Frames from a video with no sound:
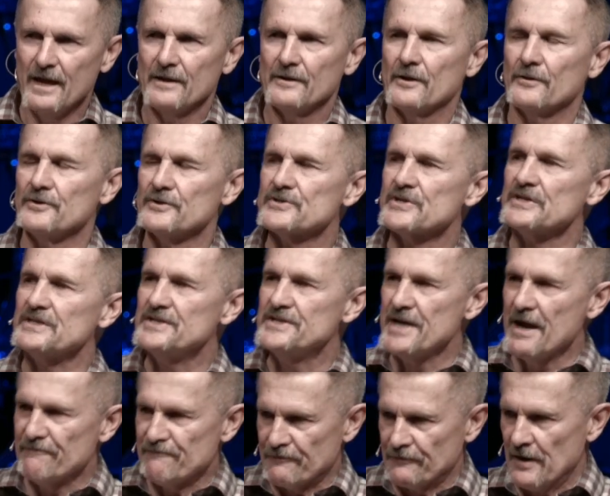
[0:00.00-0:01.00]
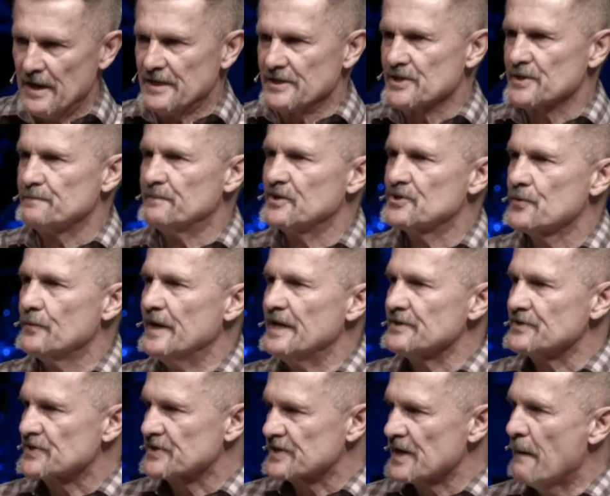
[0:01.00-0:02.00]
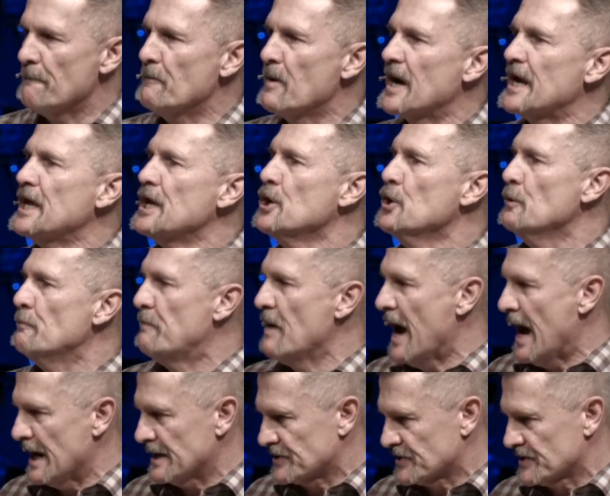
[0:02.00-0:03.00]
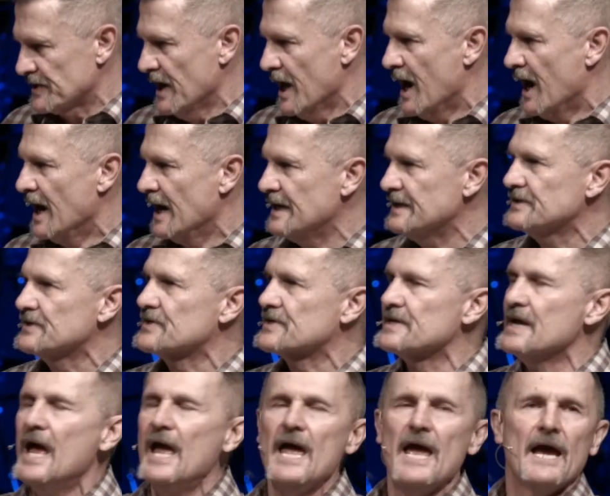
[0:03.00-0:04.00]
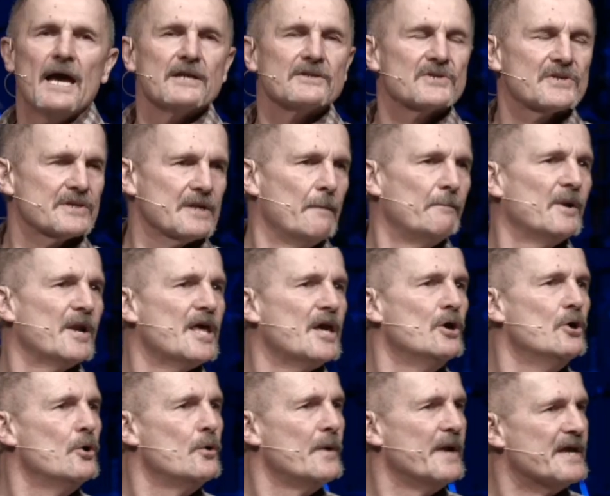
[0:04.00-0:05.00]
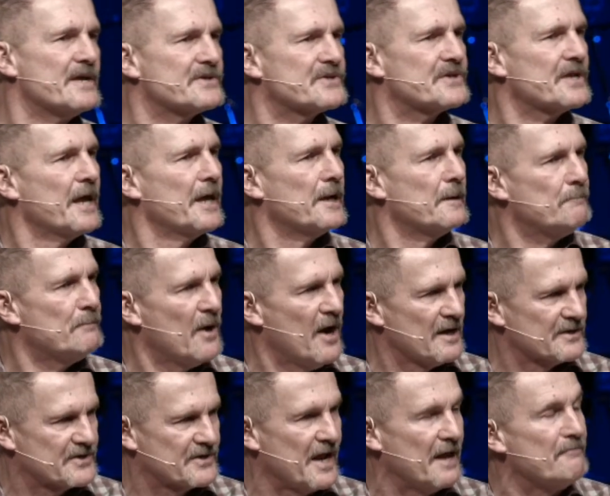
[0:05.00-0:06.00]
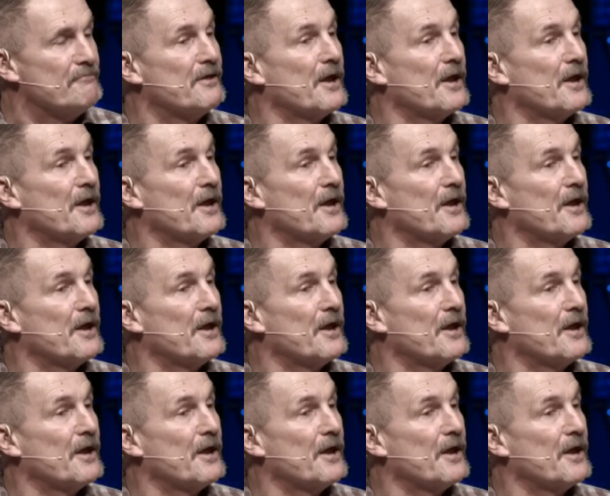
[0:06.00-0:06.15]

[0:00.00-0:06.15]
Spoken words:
Now, there's a difference between somebody who backslides and somebody who is an apostate.